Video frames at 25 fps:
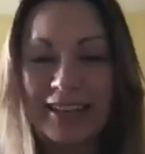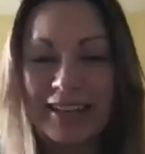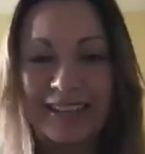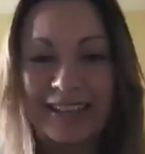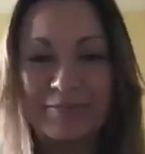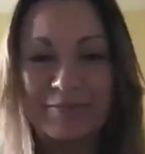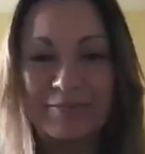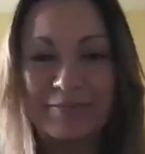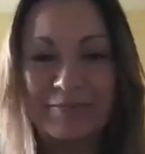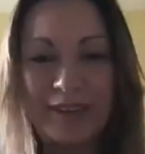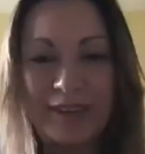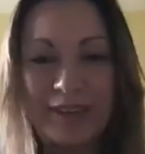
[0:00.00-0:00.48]
I'll
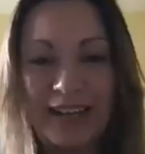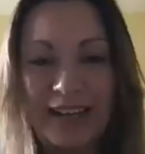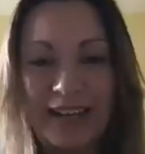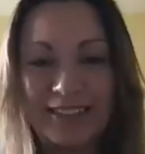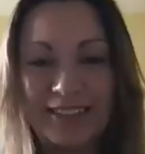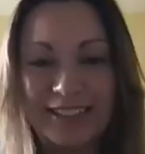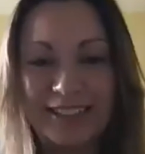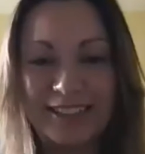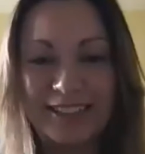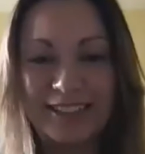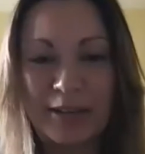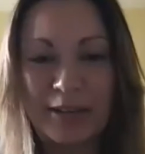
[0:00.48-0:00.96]
just share
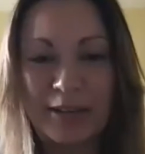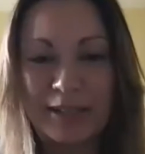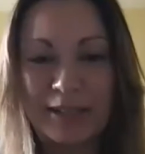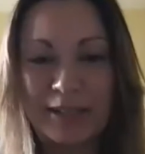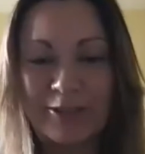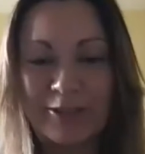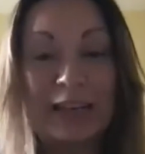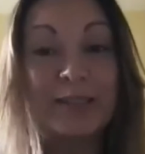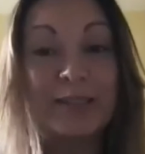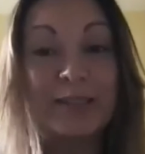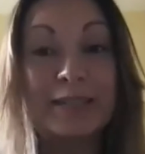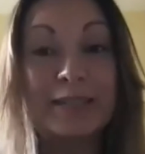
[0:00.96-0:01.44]
my screen. If
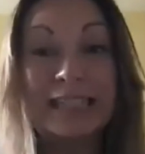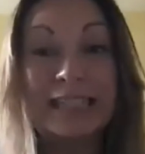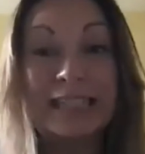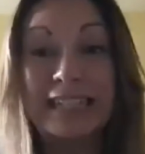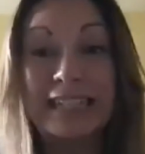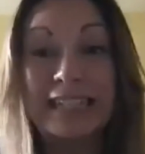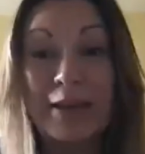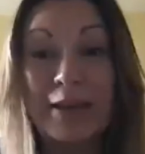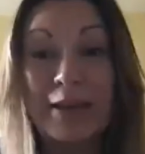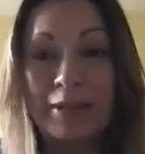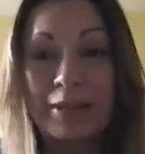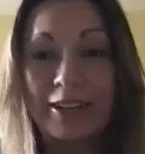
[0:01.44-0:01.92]
somebody could let
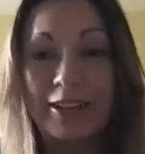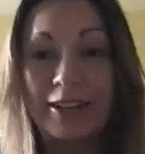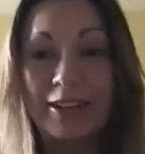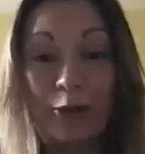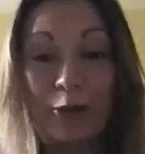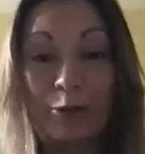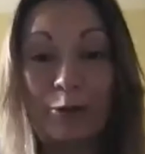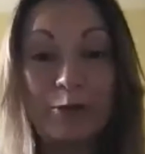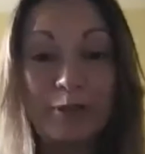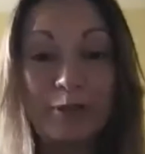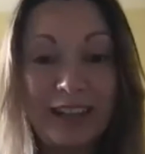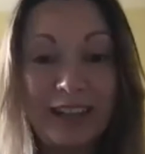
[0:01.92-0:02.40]
me
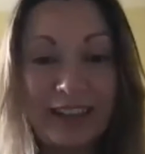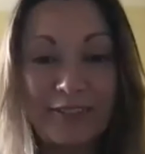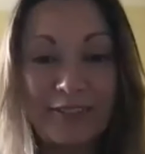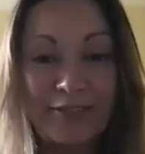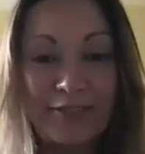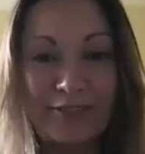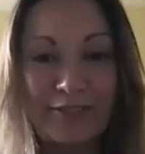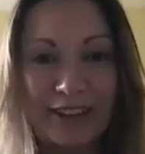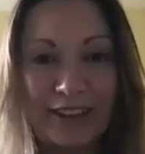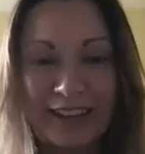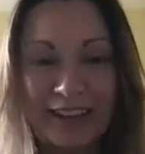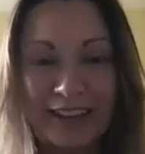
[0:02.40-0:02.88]
know if
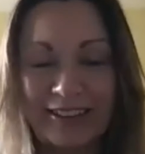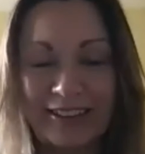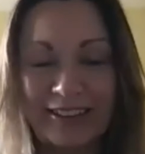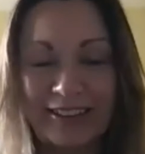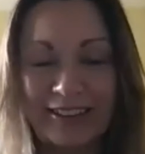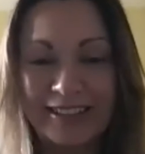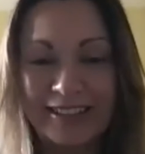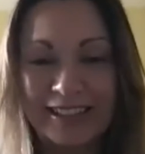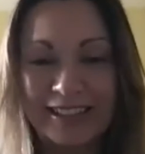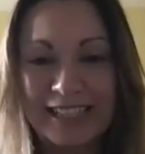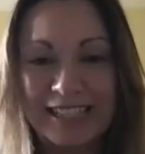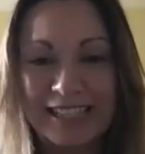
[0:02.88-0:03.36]
you
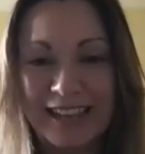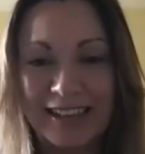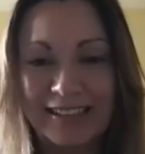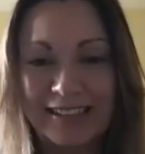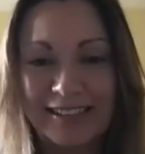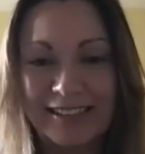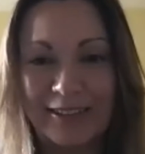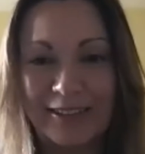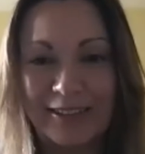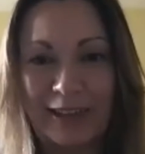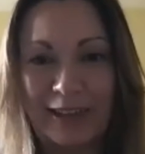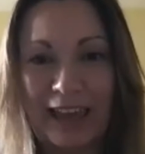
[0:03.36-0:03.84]
can see the
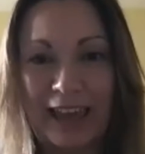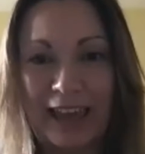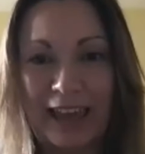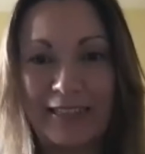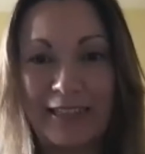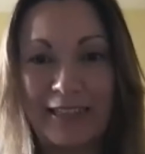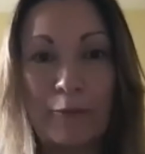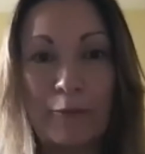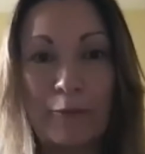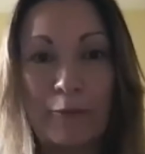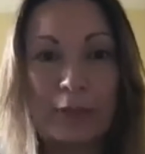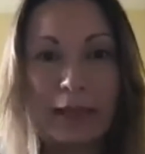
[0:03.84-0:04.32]
slides, okay,
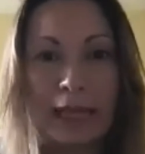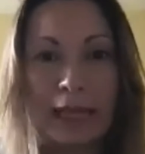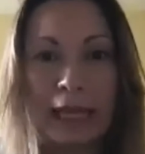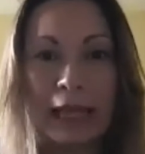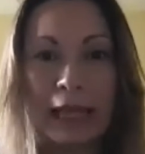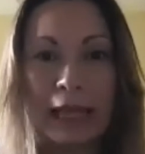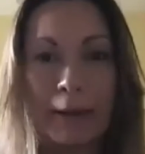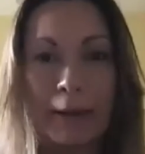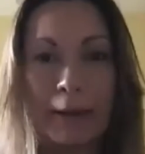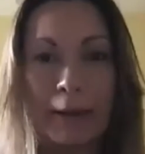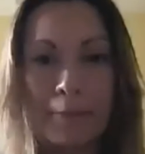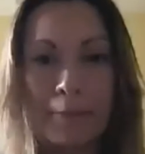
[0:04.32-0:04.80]
that would
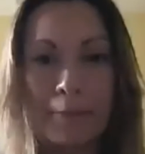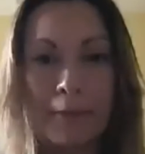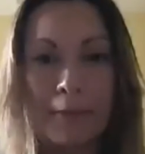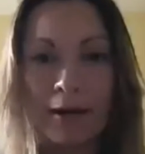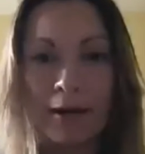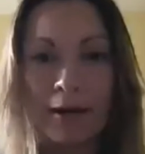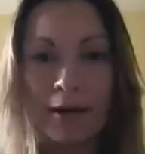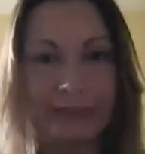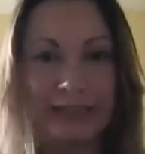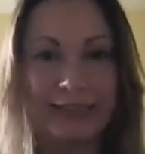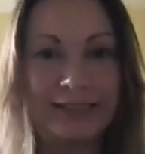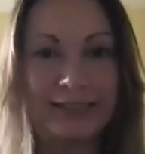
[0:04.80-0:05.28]
be
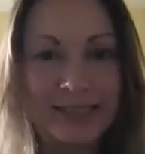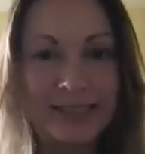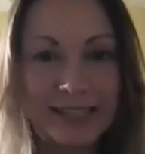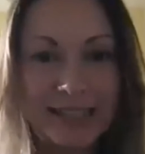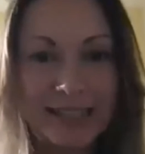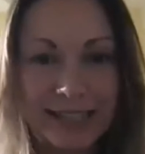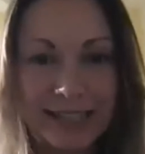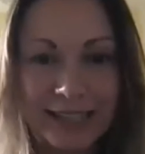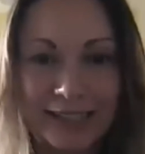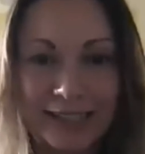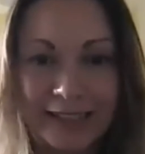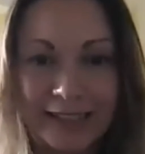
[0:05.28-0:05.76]
marvellous.
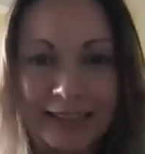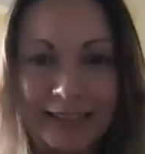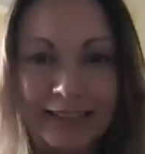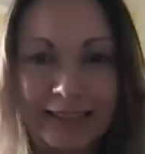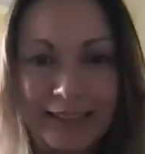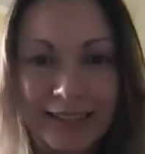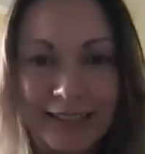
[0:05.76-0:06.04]
Thank you.